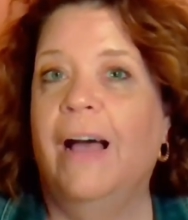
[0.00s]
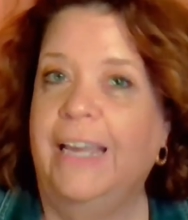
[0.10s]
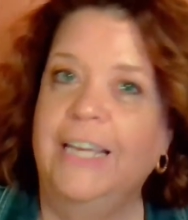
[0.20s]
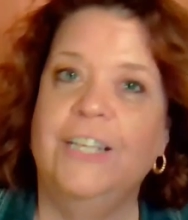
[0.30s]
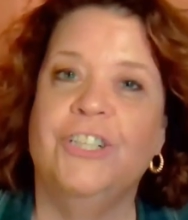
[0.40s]

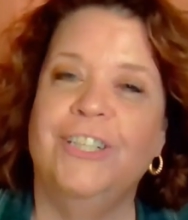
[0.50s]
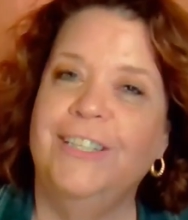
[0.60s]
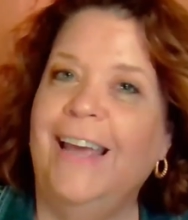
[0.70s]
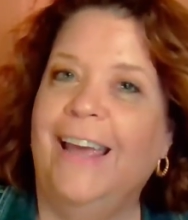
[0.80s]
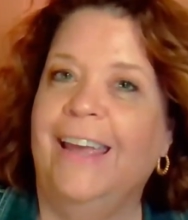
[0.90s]
each
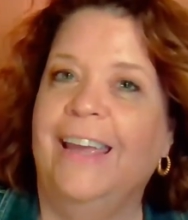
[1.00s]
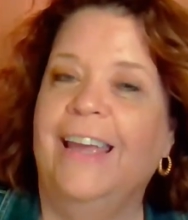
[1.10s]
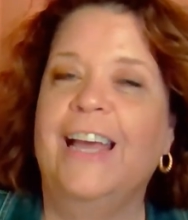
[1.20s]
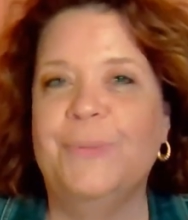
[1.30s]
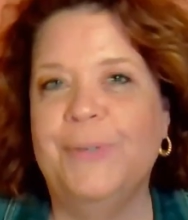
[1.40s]
day
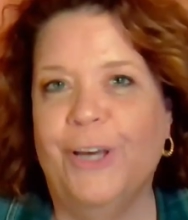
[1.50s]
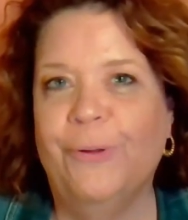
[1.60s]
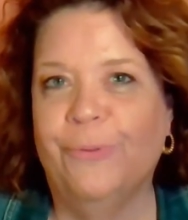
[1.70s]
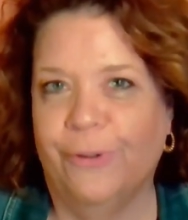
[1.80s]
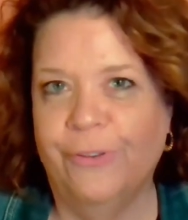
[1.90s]
as we
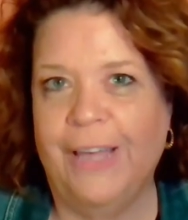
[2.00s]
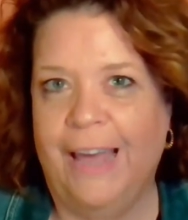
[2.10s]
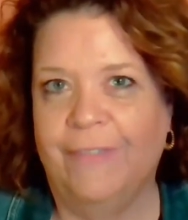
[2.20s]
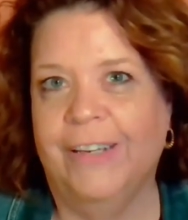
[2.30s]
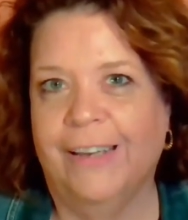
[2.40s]
go through the
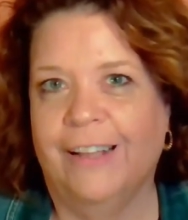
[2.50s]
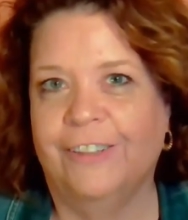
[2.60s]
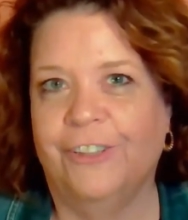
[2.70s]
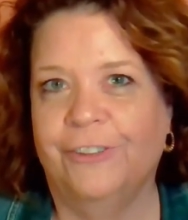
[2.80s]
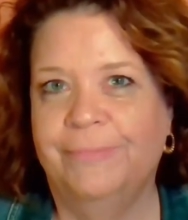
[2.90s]
advent
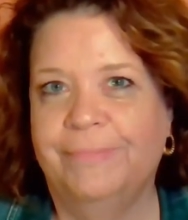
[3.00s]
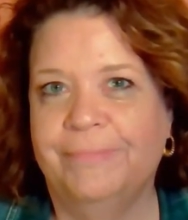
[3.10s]
calendar.